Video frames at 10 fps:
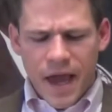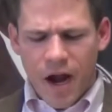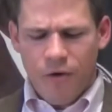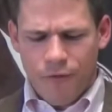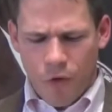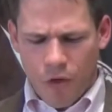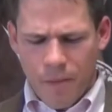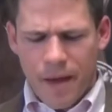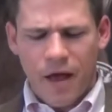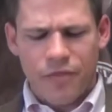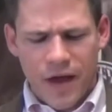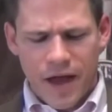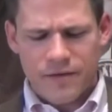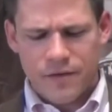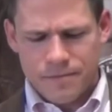be careful about
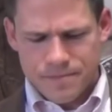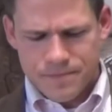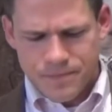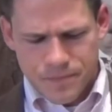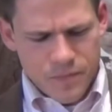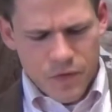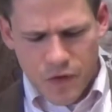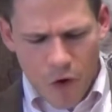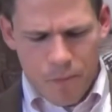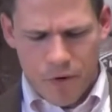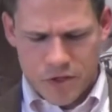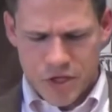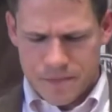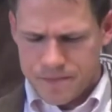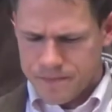that. Don't push
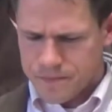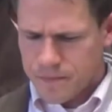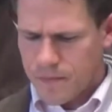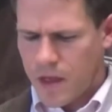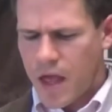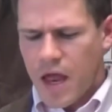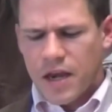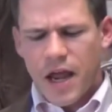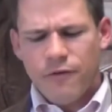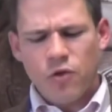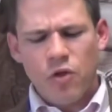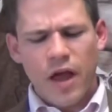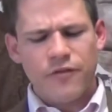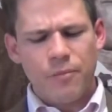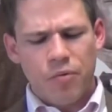it.
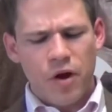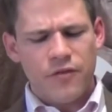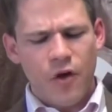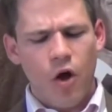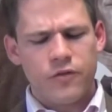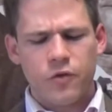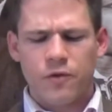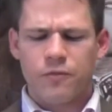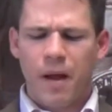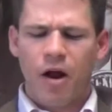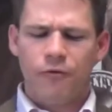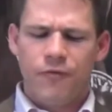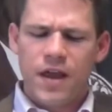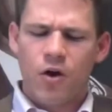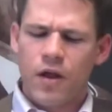Nevertheless, a prince ought to inspire
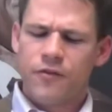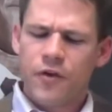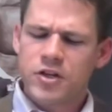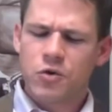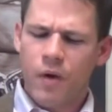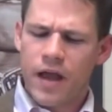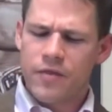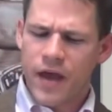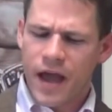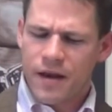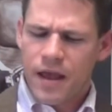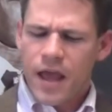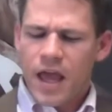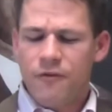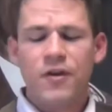fear in such a way that
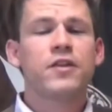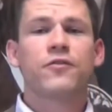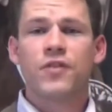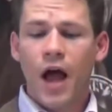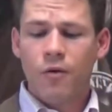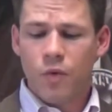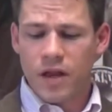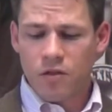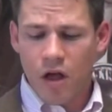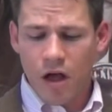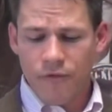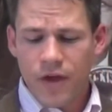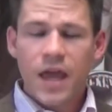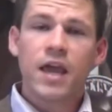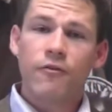if he does not win love,
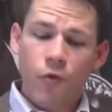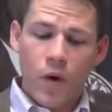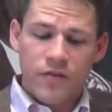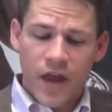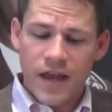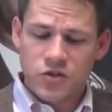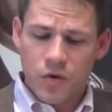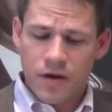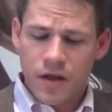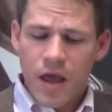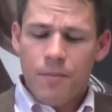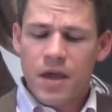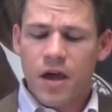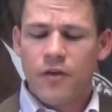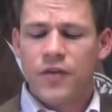he avoids hatred,
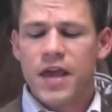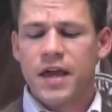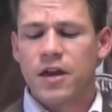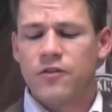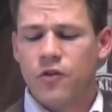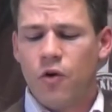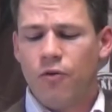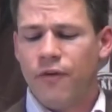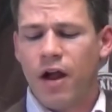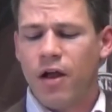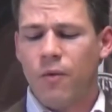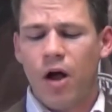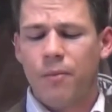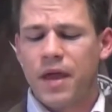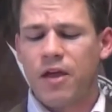because he can endure very
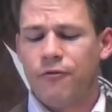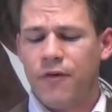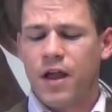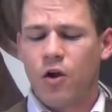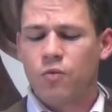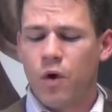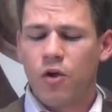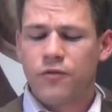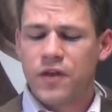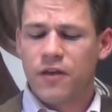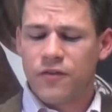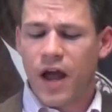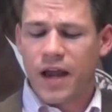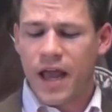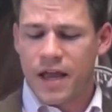well being feared whilst he is
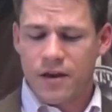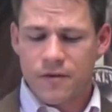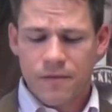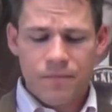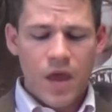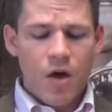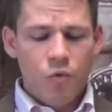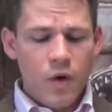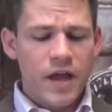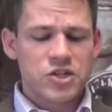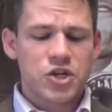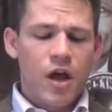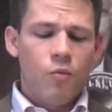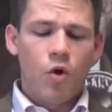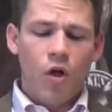not hated, which
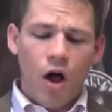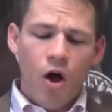will